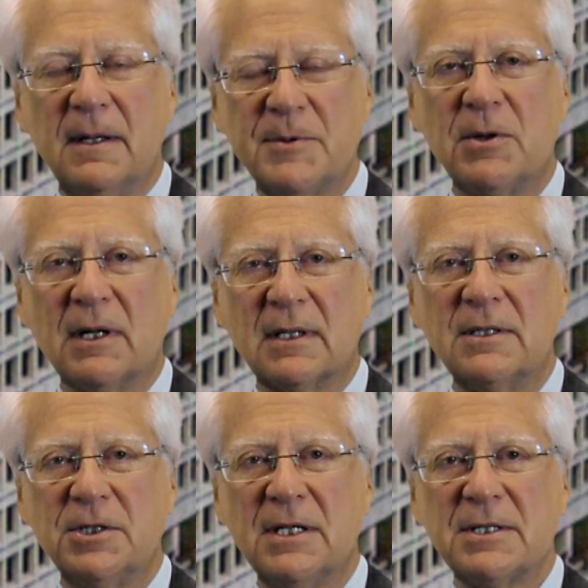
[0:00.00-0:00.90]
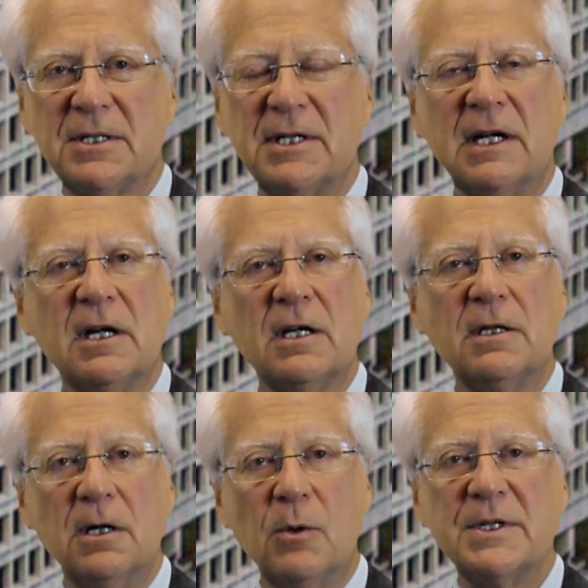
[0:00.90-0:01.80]
obstructing justice. Yet
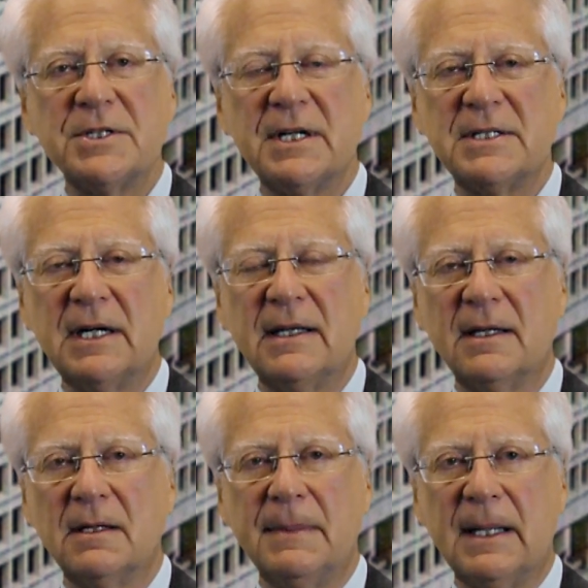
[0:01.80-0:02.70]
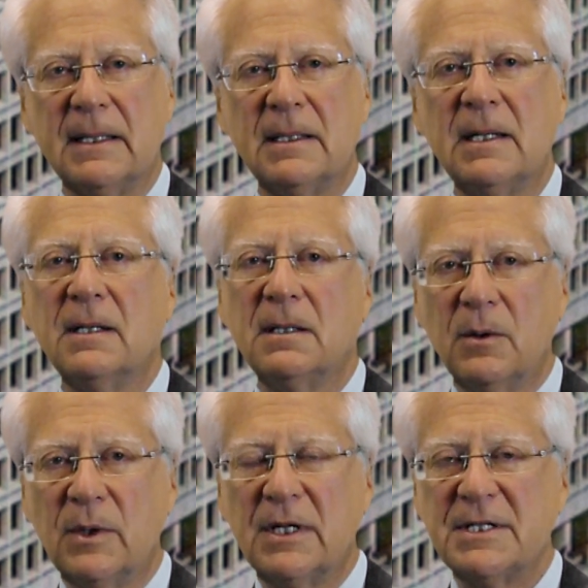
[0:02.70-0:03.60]
no one says anything about it.
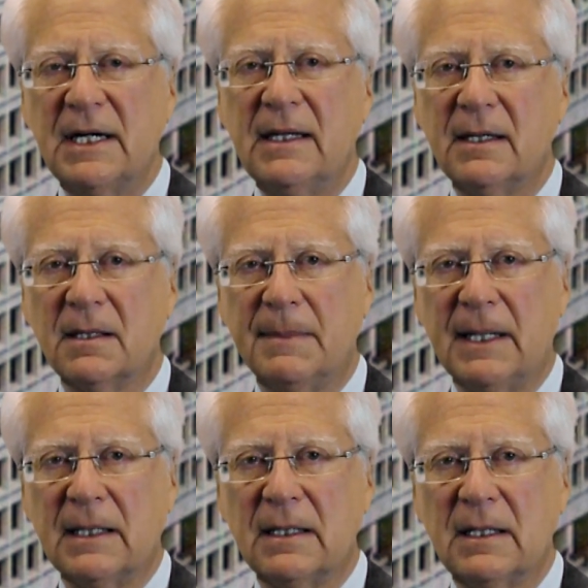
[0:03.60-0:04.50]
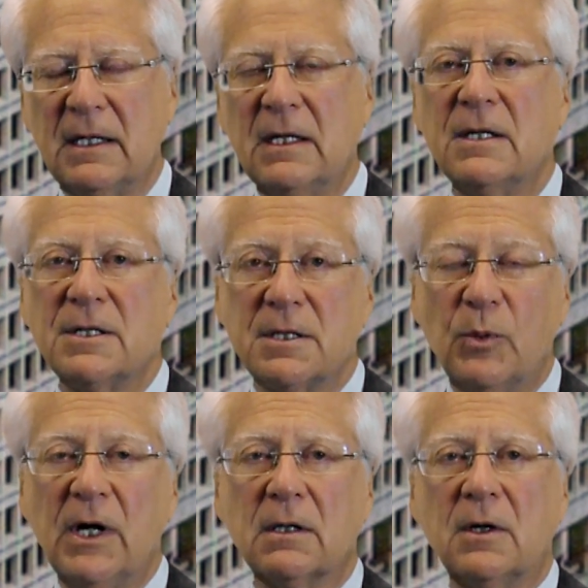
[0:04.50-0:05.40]
No one does anything about it. So
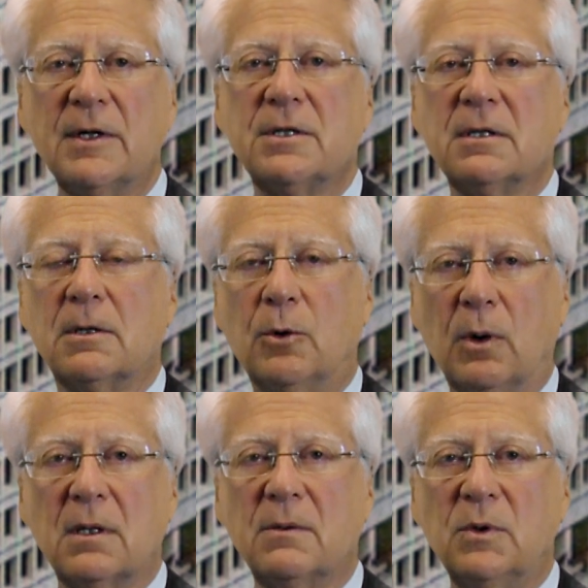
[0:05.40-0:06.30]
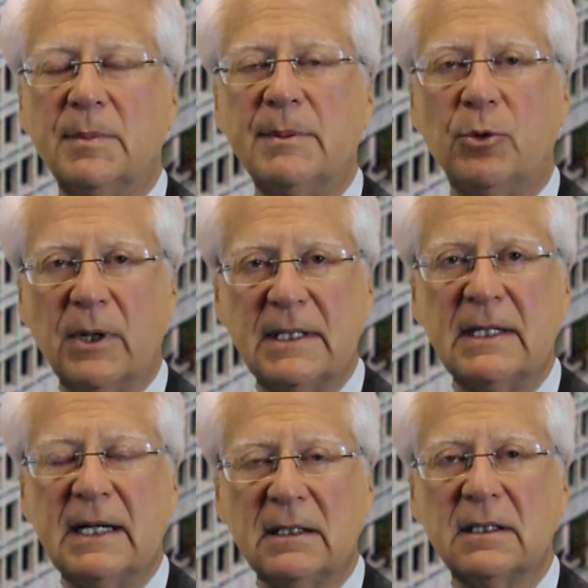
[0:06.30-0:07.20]
we are going to the court. We'll be
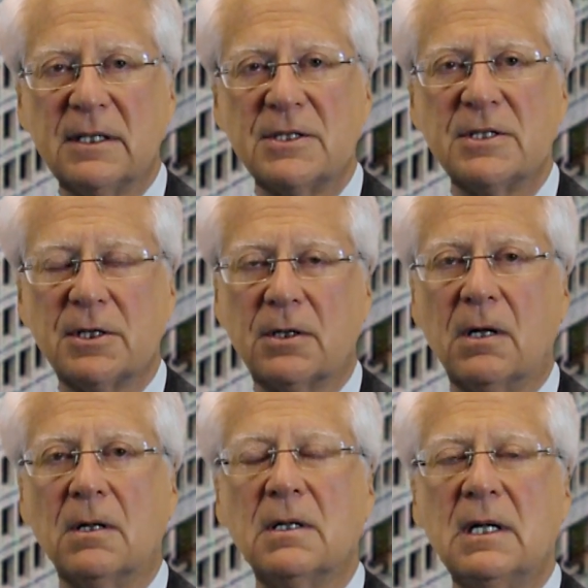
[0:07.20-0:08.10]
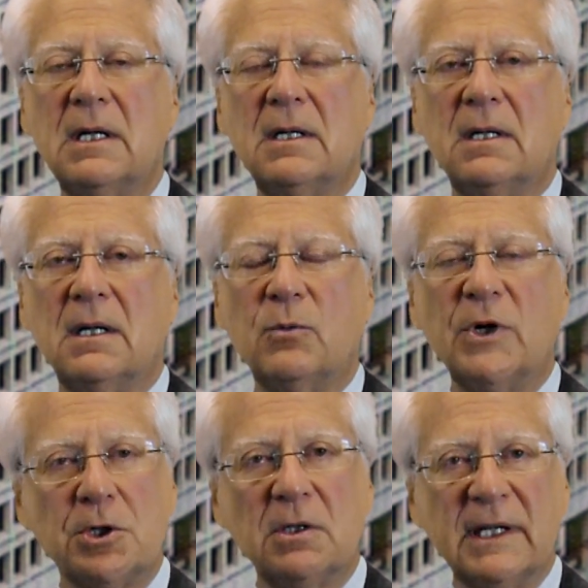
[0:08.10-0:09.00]
pointing out that this has occurred. Uh,
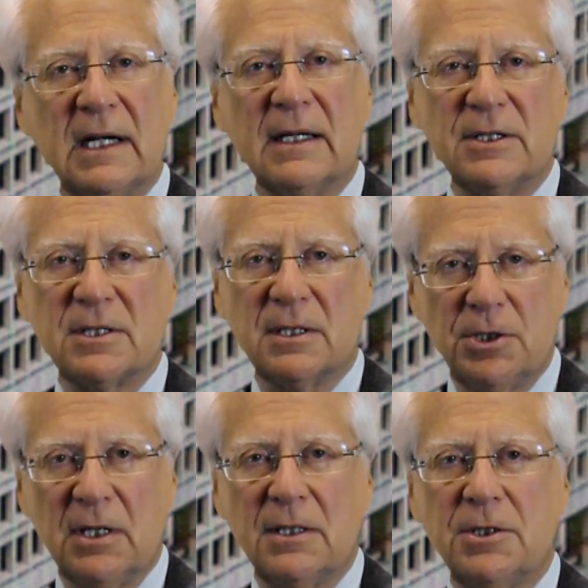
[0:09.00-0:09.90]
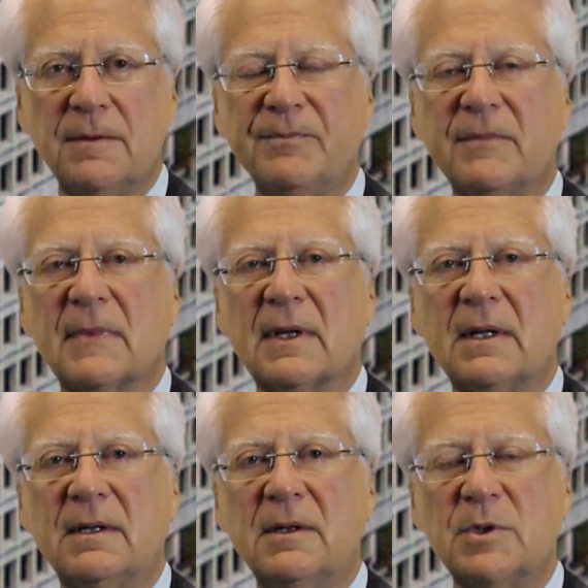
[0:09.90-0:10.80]
Richard Leon is the judge.
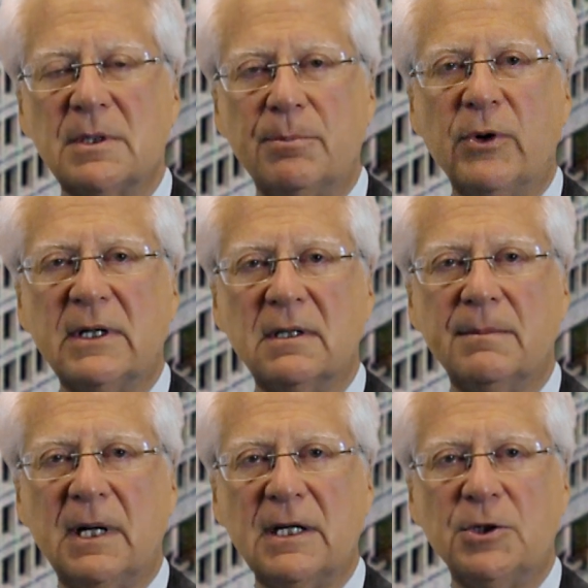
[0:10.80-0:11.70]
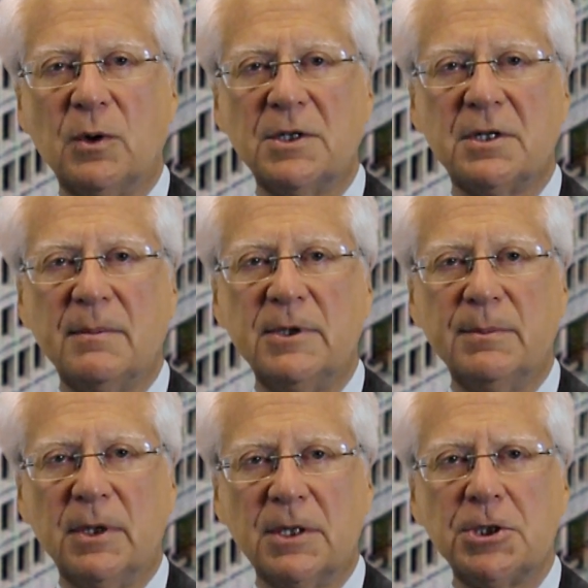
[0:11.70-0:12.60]
Uh, he was appointed by George
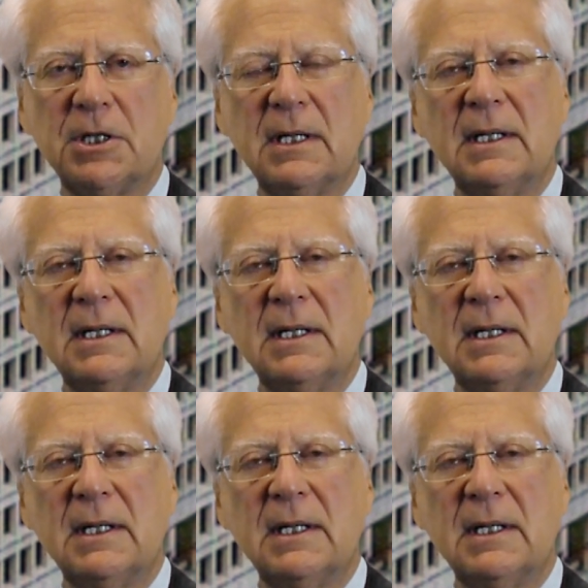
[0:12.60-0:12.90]
W. Bush.